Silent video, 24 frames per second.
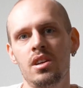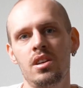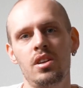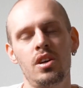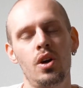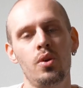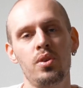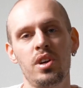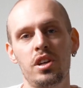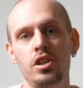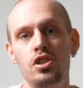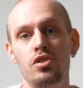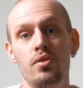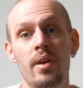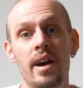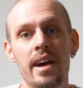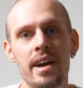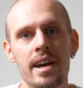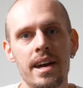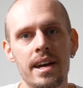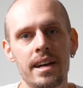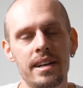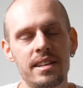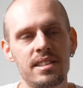Kodak
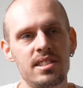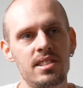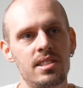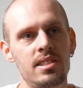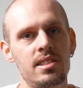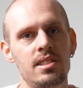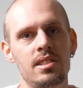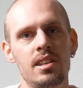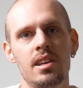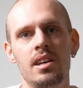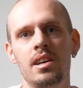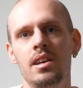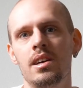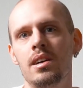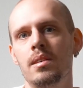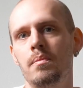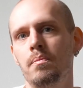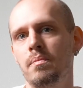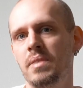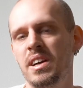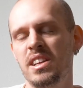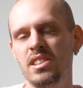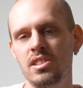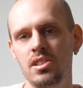Tri-X,
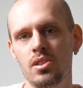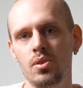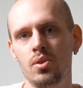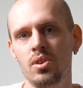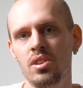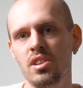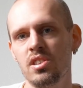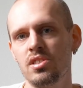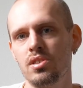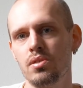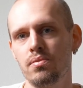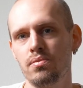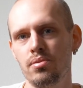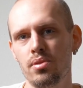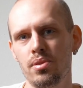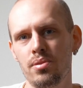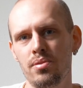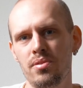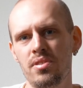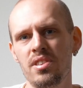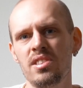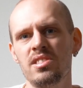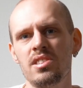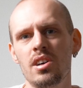and so on and so
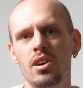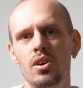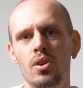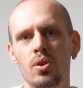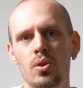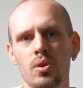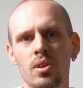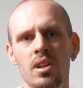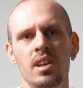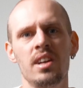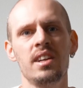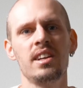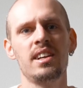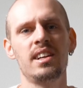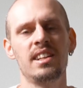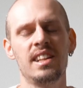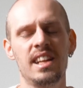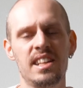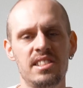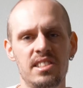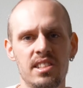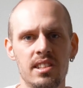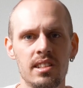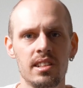forth. These are all
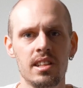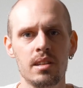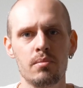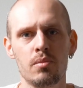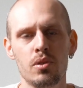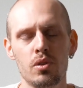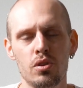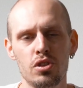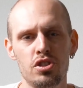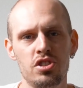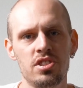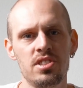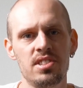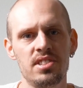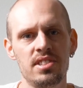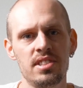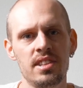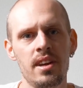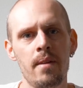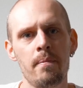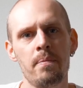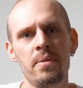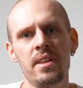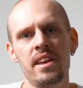classical
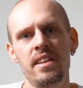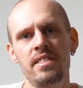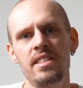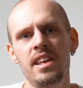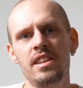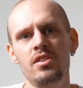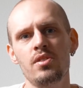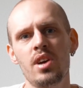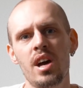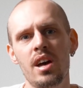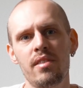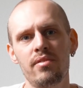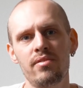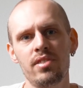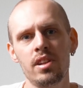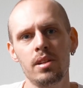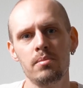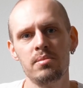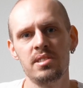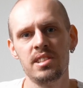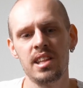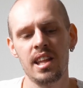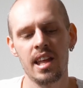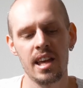emulsions. Then you have
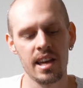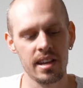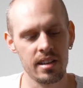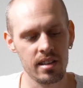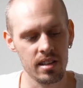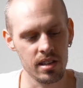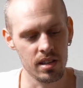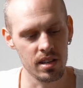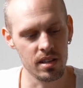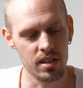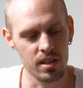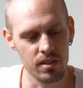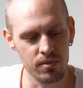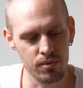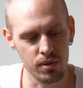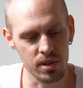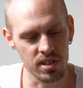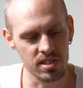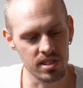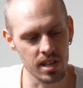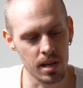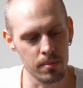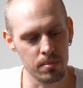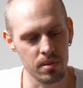films like, for
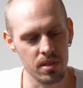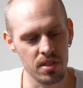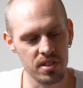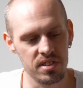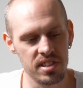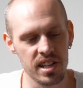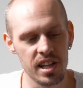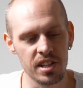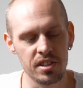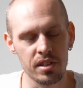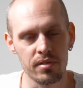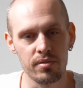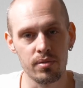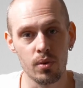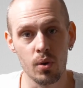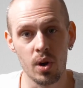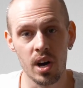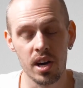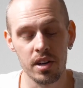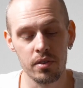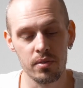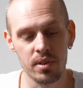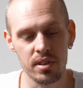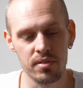example, the Delta
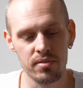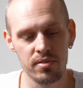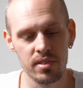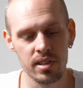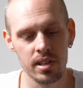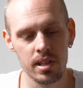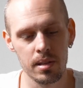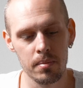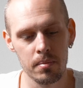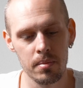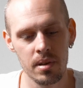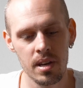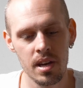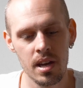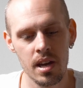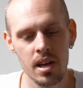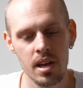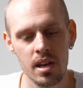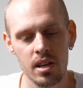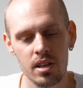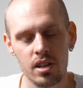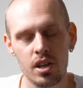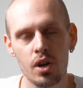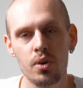400 film,
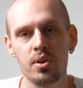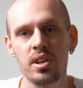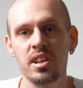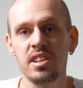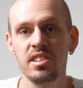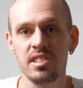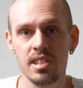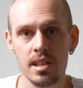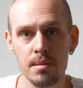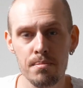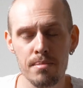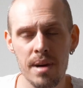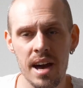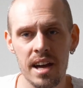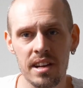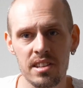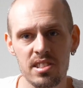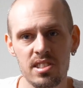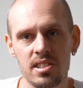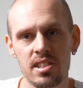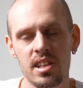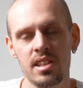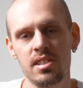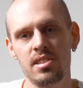Kodak
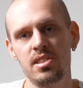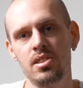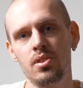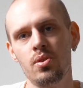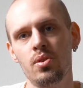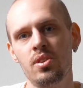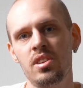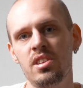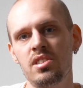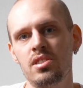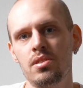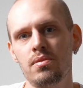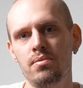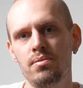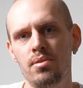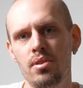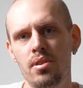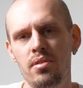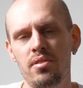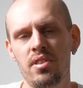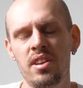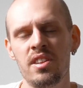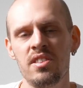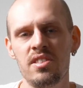T-Max, and so on and so
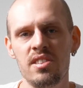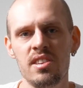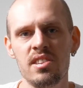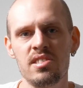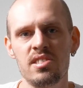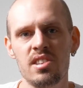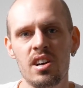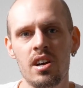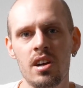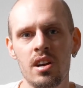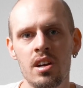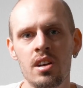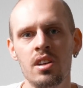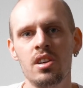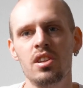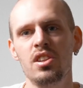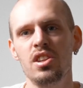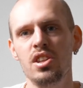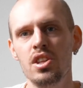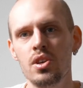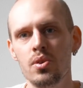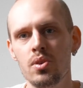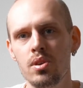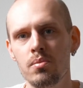forth, and these are
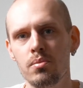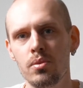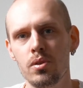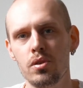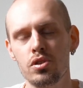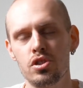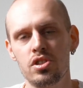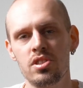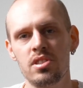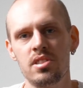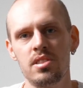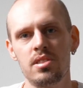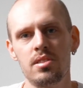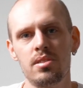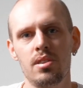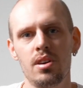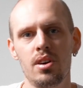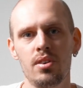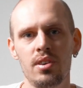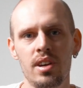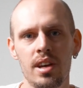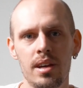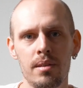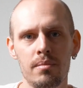new emulsions,
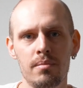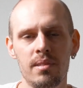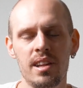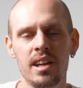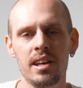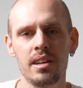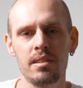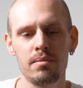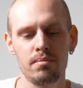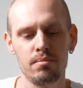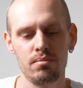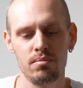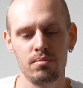okay? Like,